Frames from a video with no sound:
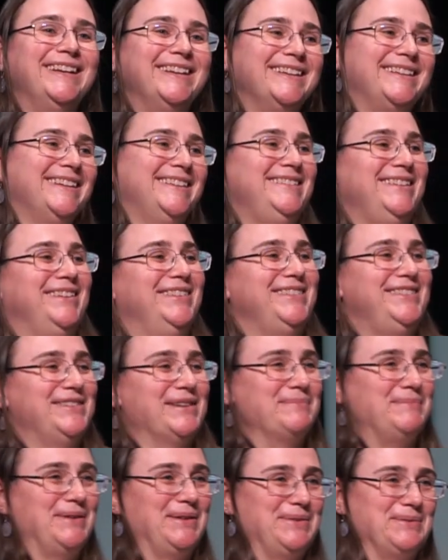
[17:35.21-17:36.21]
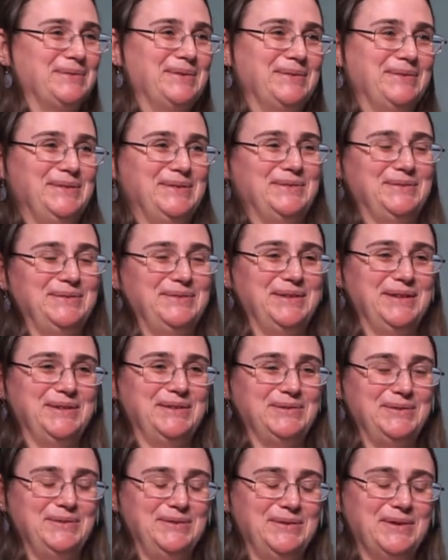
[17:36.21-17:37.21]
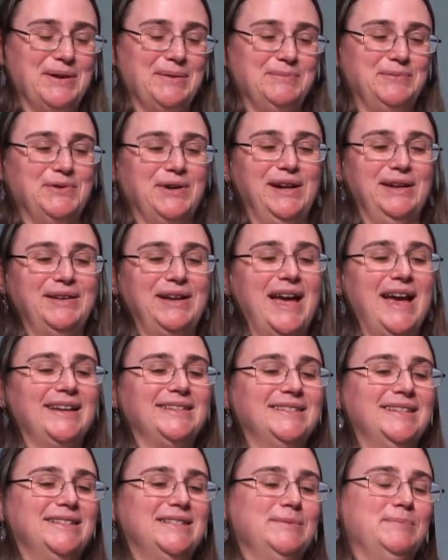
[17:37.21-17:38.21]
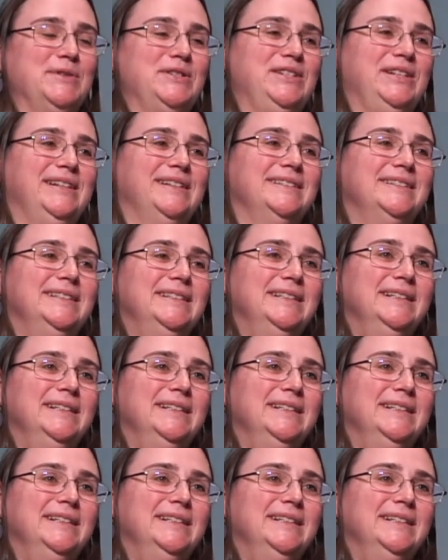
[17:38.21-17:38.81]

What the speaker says: because you're jumping through all these things trying to access the machine.